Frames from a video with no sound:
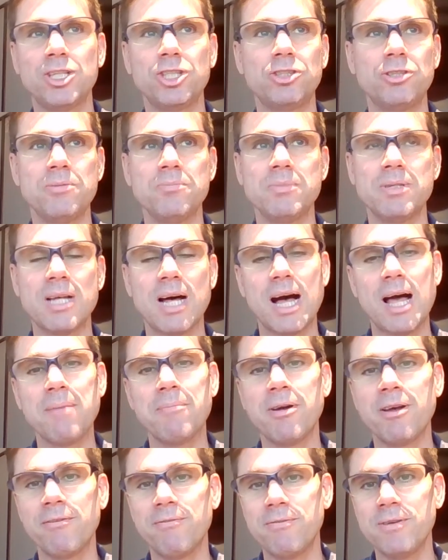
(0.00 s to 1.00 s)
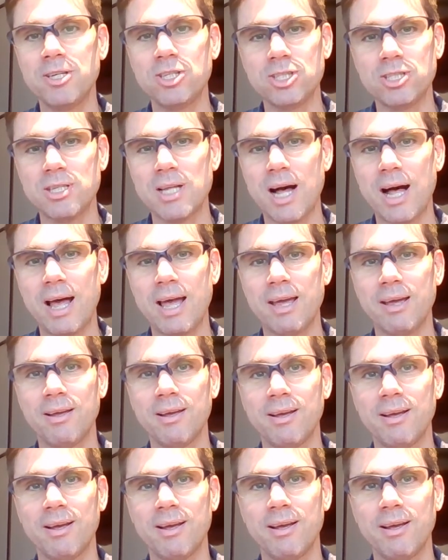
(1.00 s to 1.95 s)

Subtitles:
My shrimp die, my fish die.